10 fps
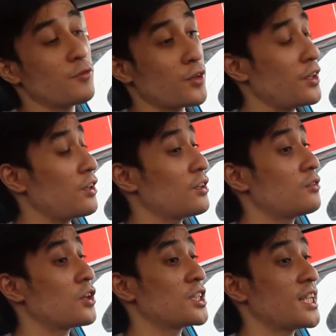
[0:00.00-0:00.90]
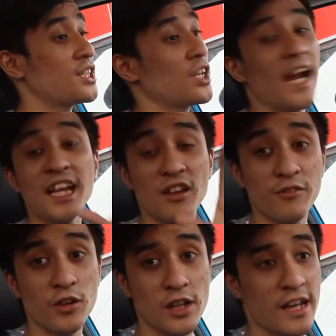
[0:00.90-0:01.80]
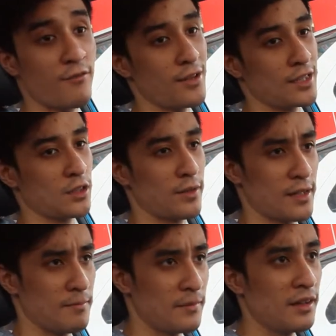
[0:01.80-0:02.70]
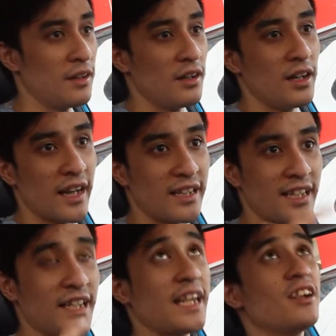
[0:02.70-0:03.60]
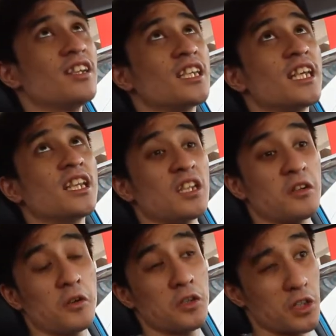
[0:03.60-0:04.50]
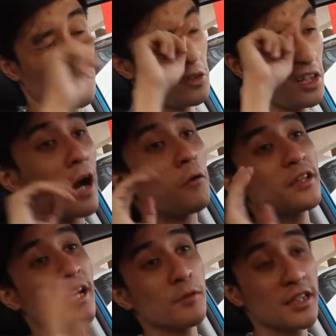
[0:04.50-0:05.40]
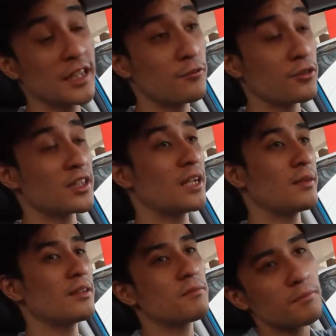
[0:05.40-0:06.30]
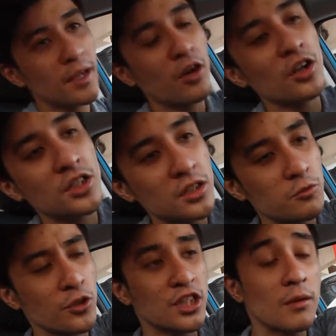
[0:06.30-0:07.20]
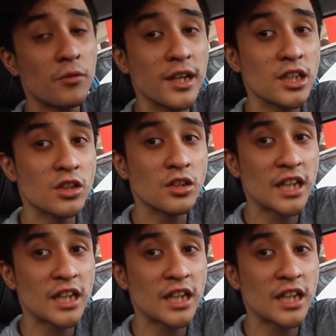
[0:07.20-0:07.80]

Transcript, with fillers: for your door sensor and the fuel level as well. And then here in the center console, I won't demo the infotainment because for some reason,